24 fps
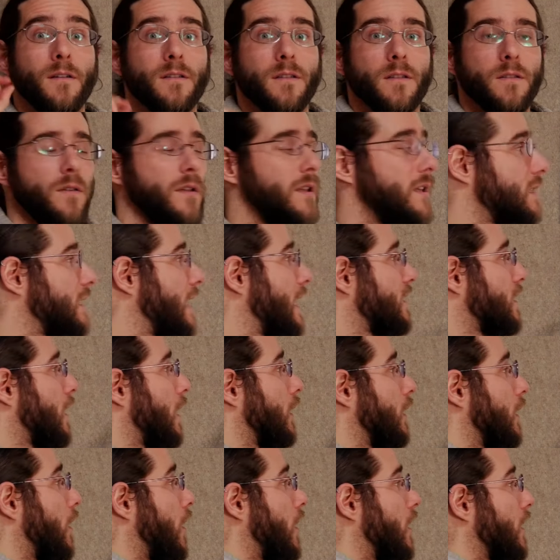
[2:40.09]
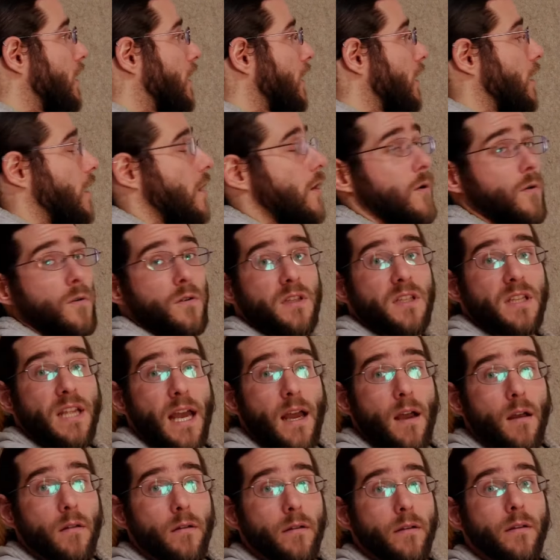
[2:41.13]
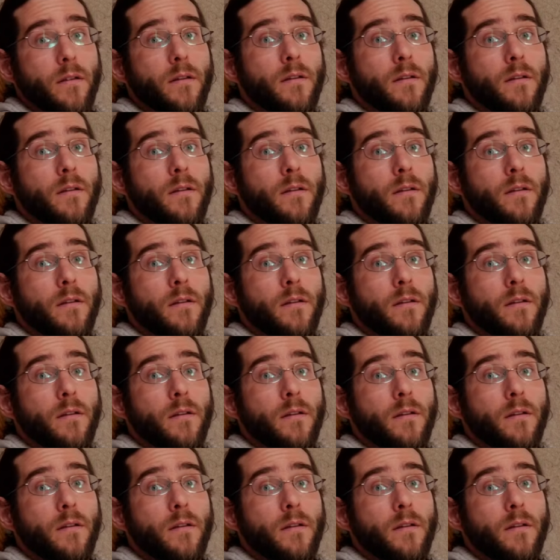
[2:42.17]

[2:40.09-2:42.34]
So this has a longer O sound.